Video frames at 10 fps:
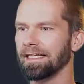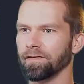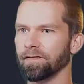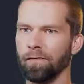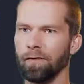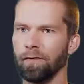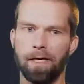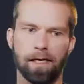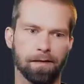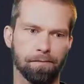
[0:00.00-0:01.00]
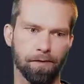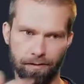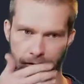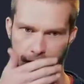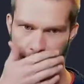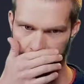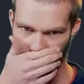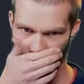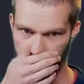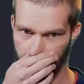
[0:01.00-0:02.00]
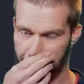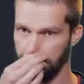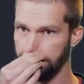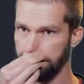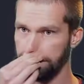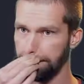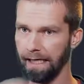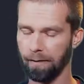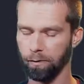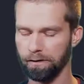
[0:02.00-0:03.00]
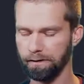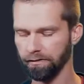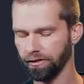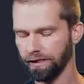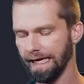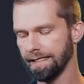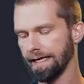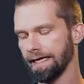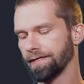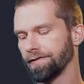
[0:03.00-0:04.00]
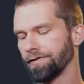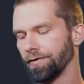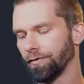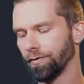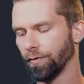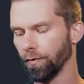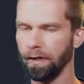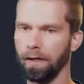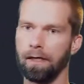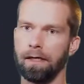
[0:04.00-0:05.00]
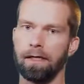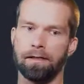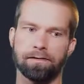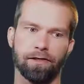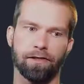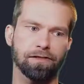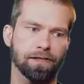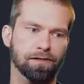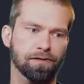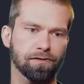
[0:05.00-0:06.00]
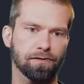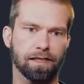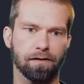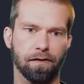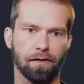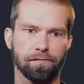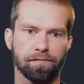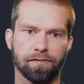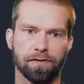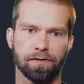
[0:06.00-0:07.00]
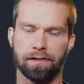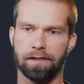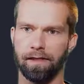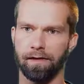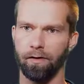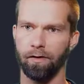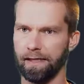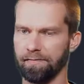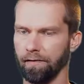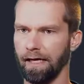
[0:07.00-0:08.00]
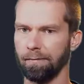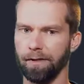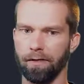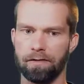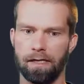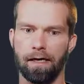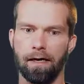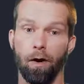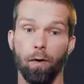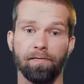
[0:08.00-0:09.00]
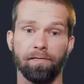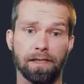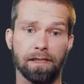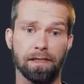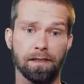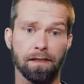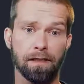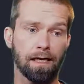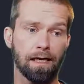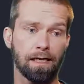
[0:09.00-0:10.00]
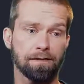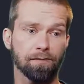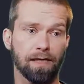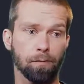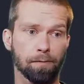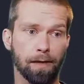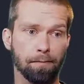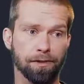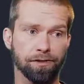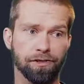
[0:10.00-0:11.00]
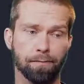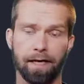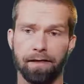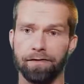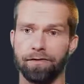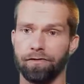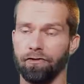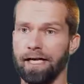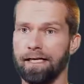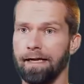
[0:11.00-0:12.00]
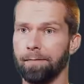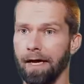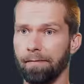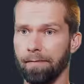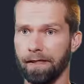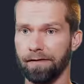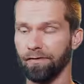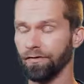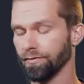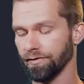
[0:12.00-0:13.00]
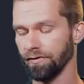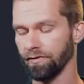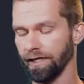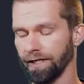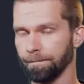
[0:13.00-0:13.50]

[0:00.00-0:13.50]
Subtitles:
of all, I'm going to my terminal and I will create a new directory to kick off the code base for that, because I hopefully today will publish the package, write an npm and can use it already.